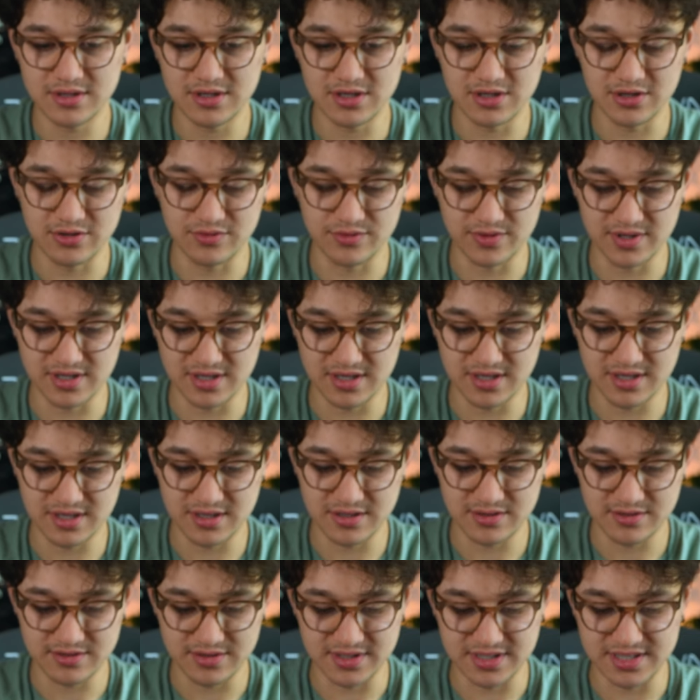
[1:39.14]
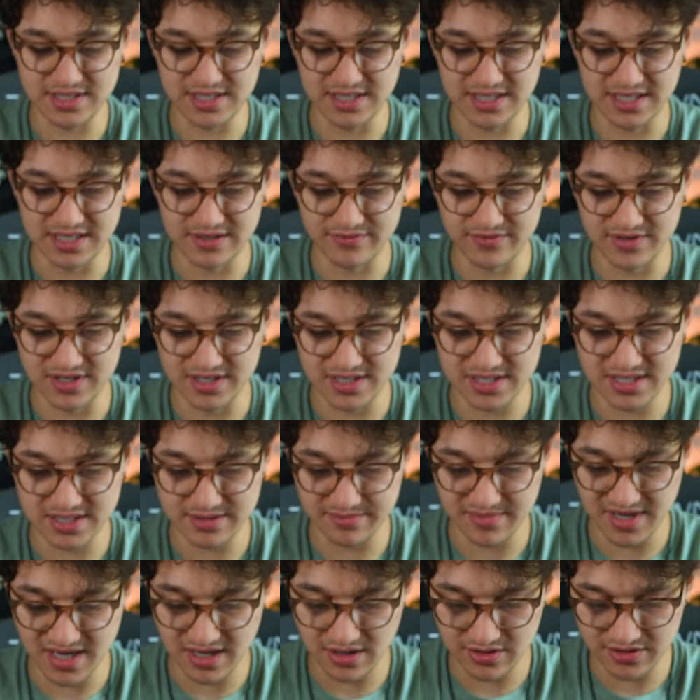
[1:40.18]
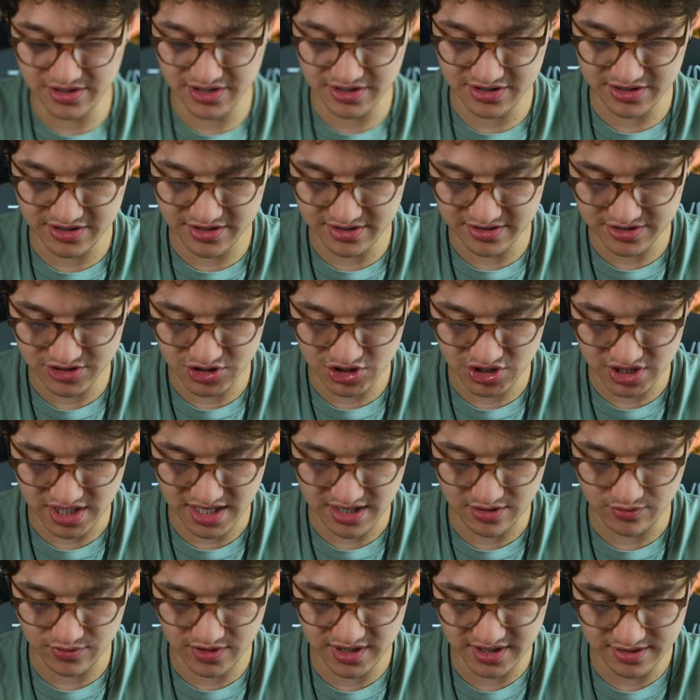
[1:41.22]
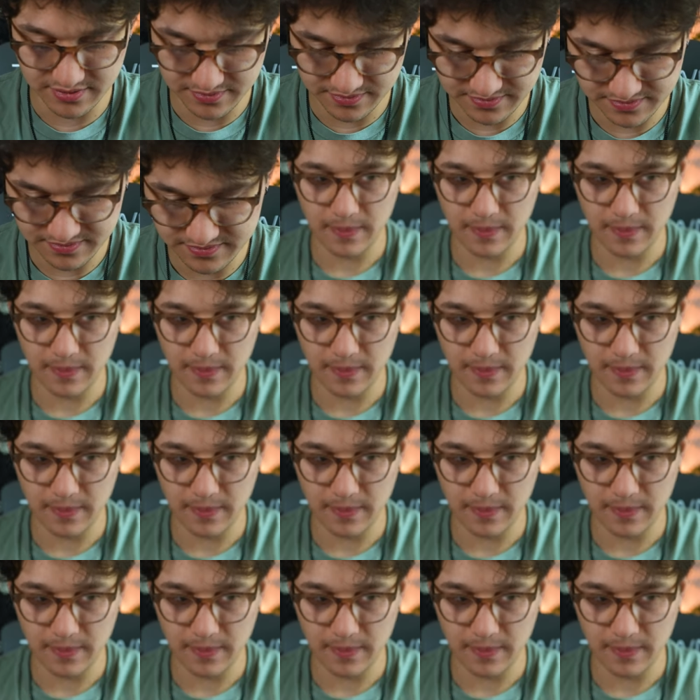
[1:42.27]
Here we go. Let's give it a smell here, shall we?